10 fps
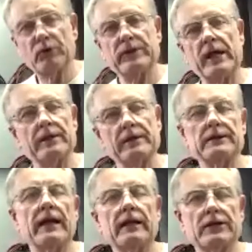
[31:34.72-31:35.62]
put that in the
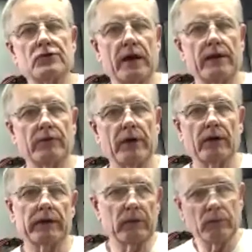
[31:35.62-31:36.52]
daily driver
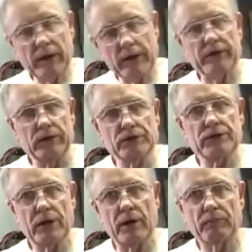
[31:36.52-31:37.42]
now. Get rid of it. Use
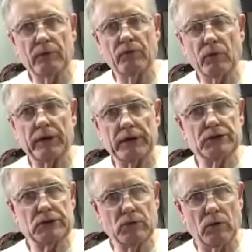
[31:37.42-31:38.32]
it up before it gets
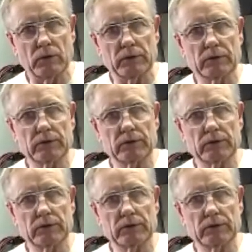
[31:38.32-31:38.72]
too old.